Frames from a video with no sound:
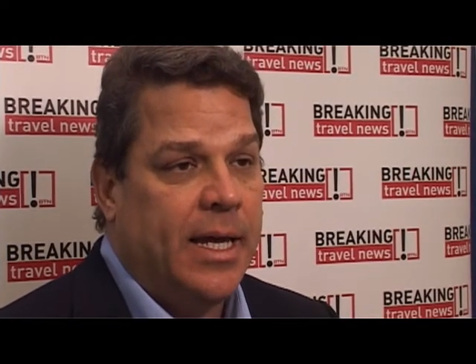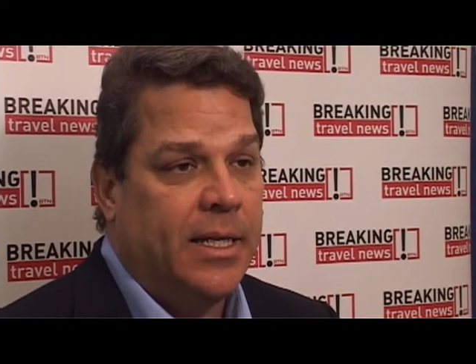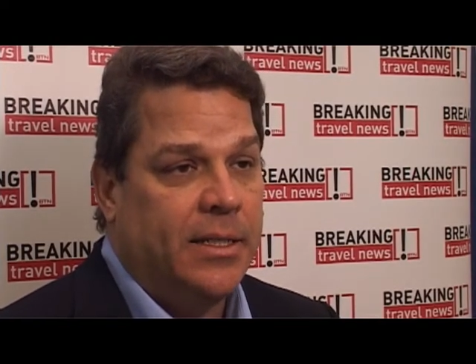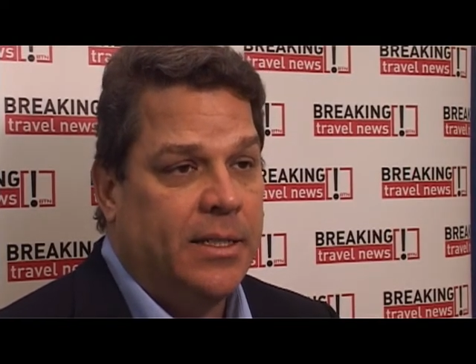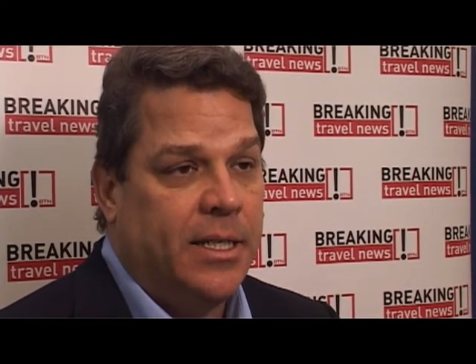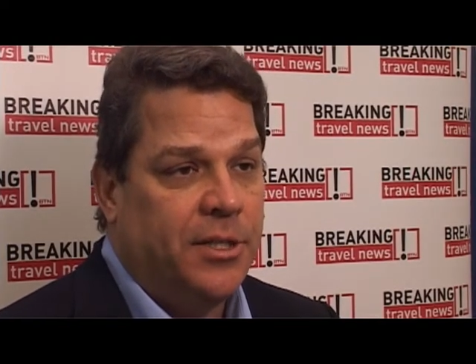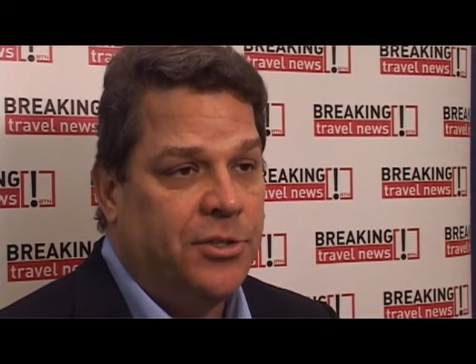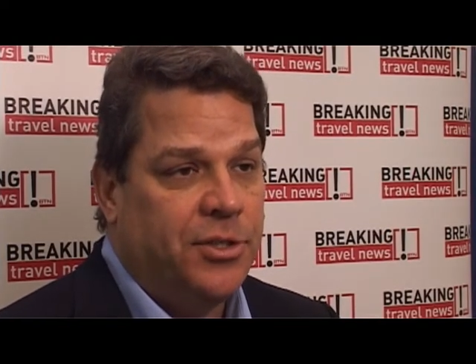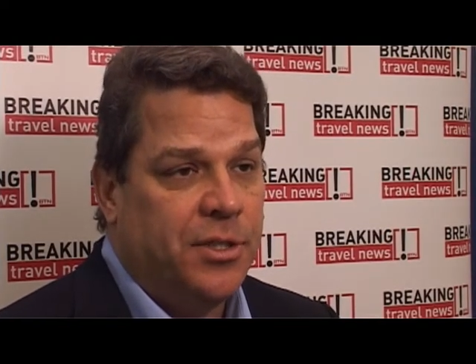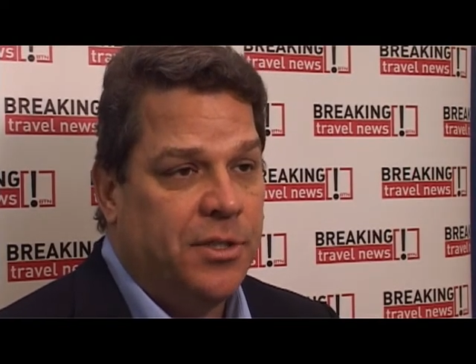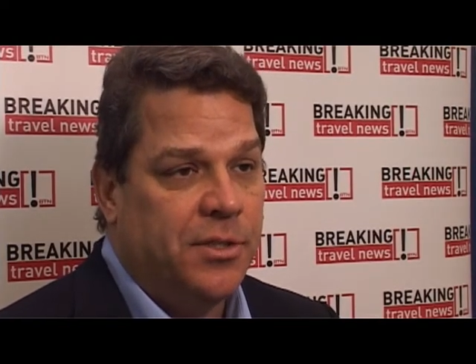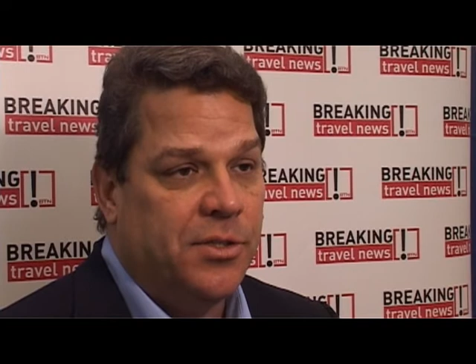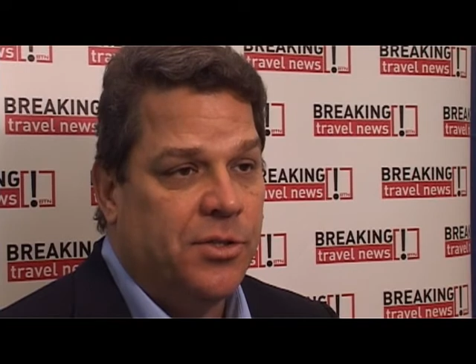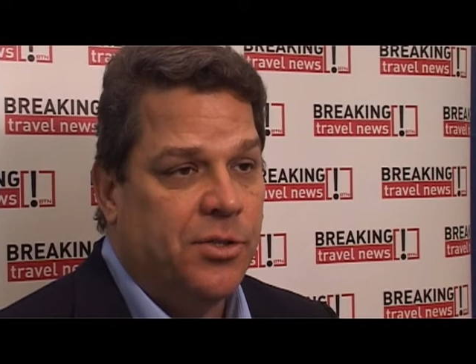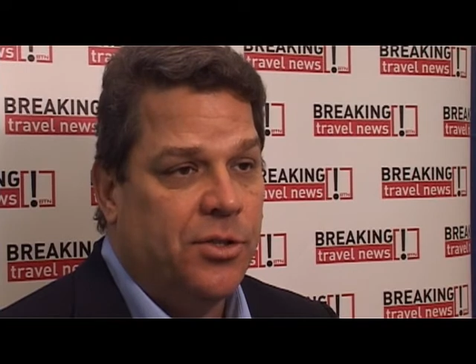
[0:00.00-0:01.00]

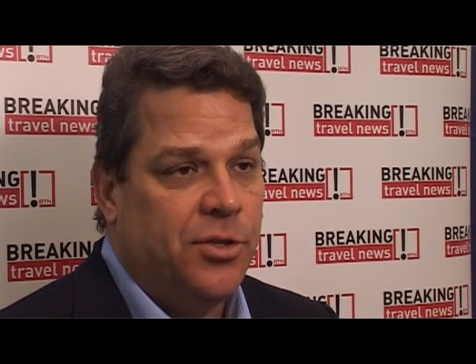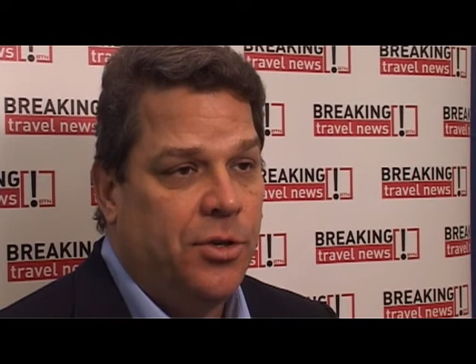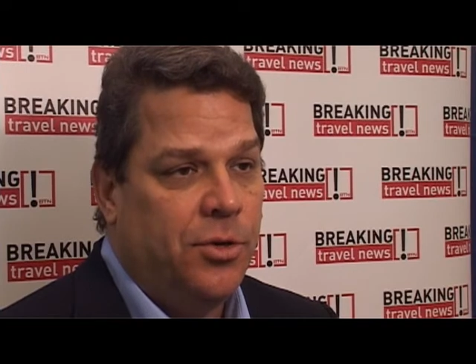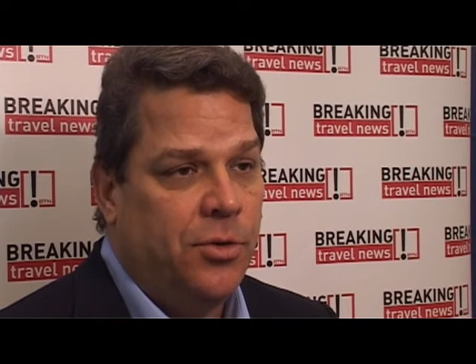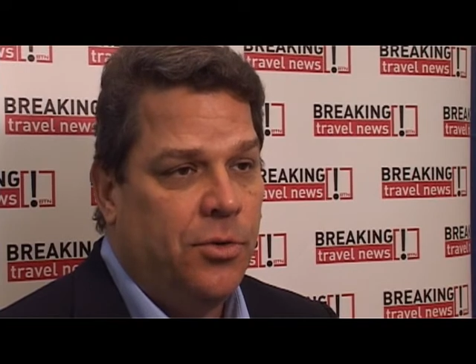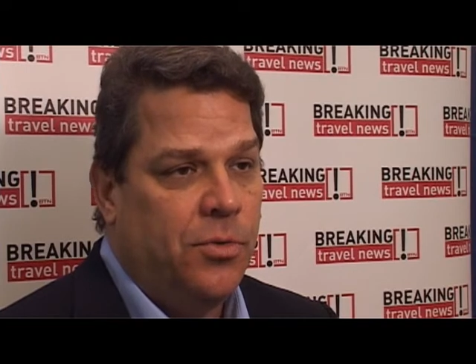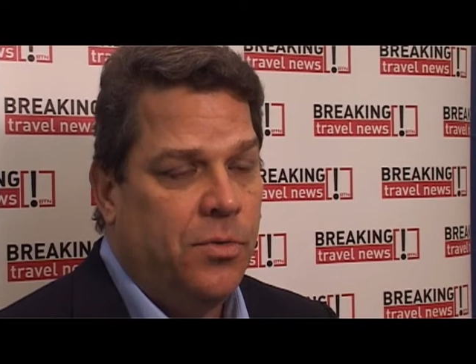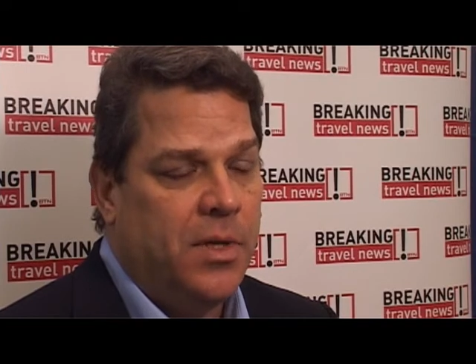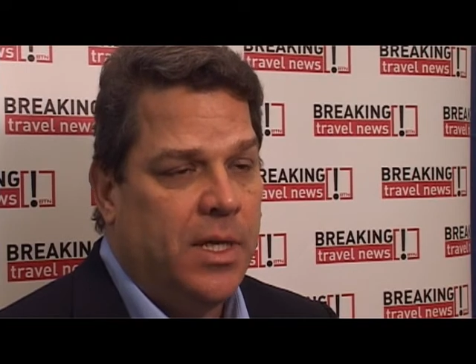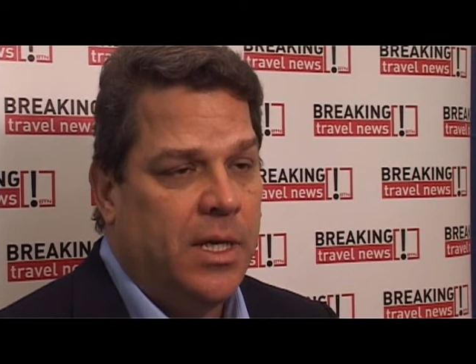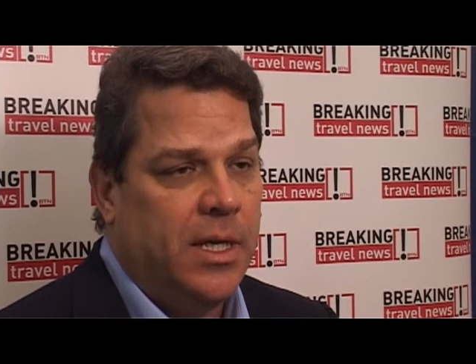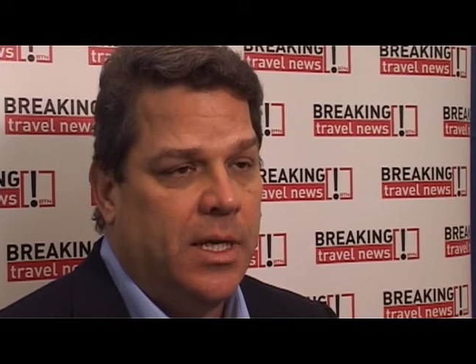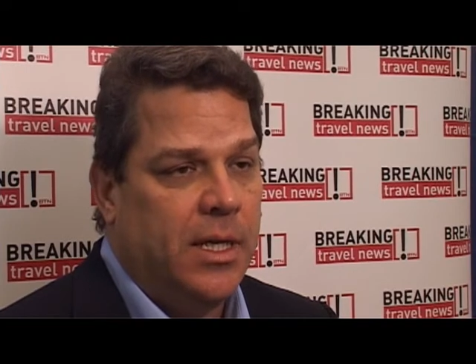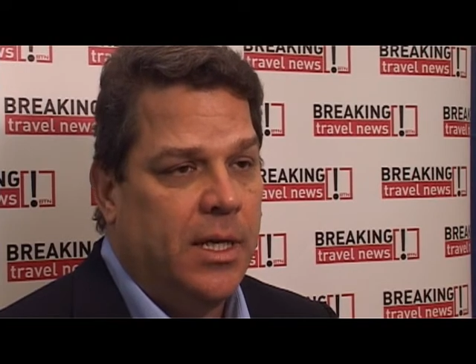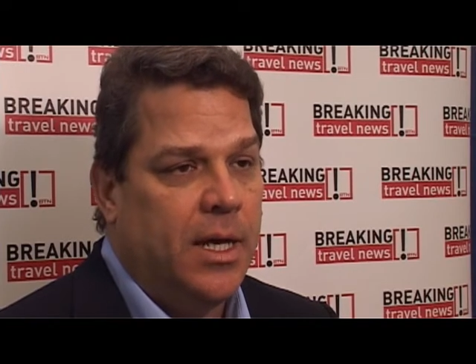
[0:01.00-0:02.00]
additions to
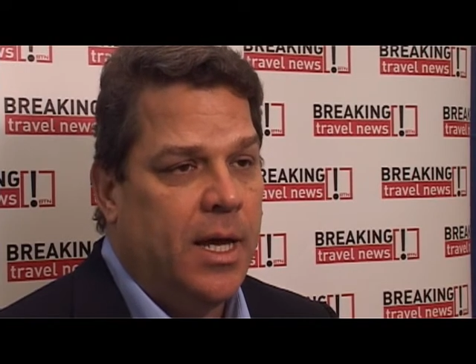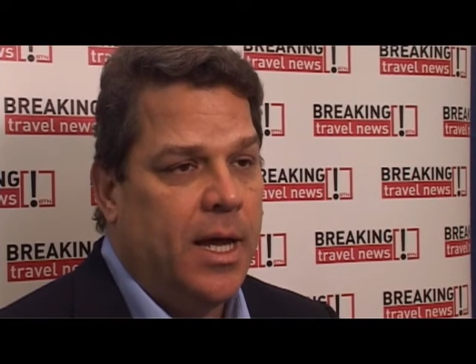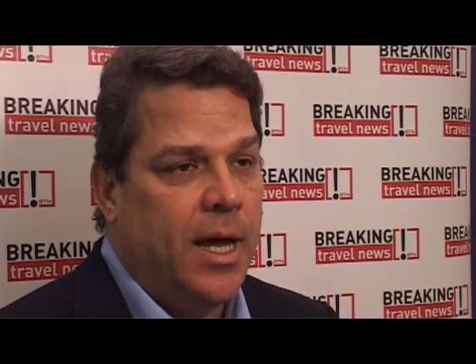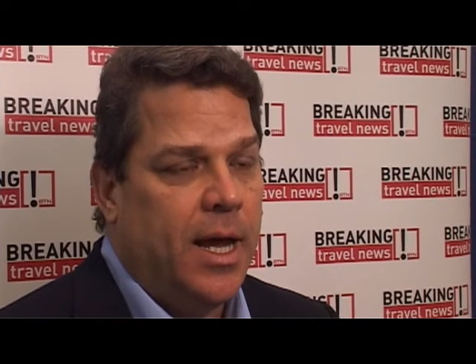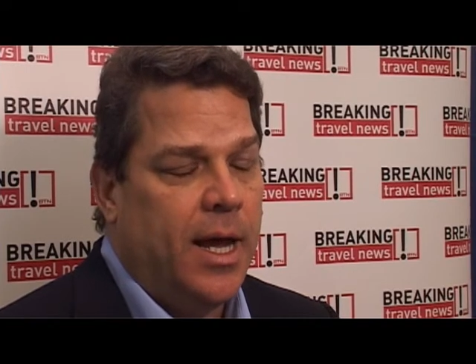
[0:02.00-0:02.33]
the